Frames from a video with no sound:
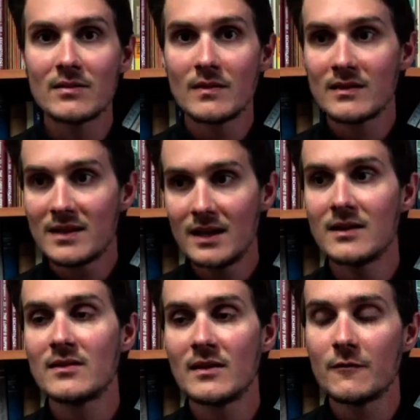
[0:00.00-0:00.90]
the
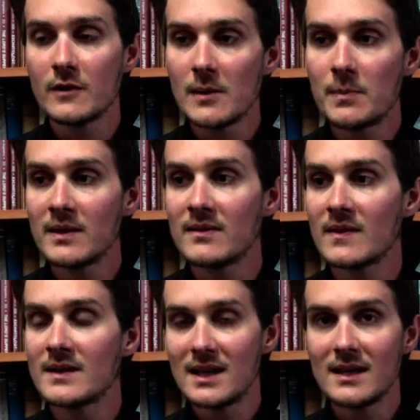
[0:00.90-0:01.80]
deacons in Philippians, and
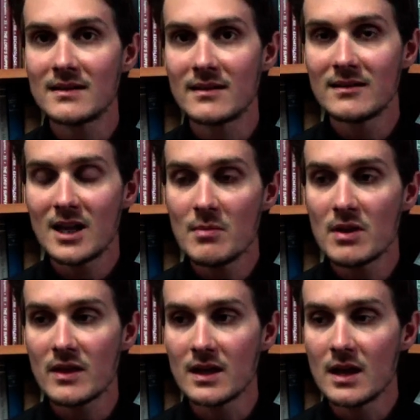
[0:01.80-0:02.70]
the deacons in
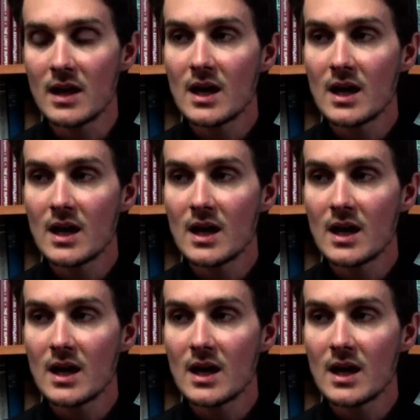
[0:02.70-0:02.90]
Timothy.